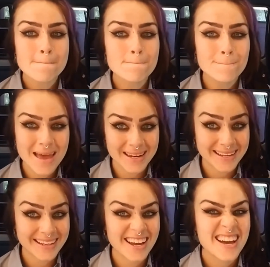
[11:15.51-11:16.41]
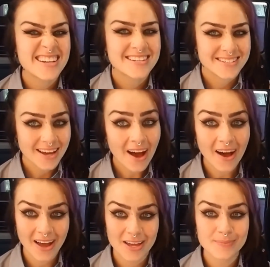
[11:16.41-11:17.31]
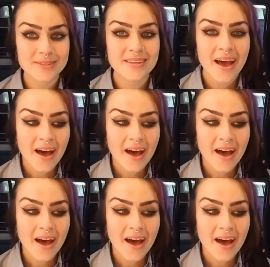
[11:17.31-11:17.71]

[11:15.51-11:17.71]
many times.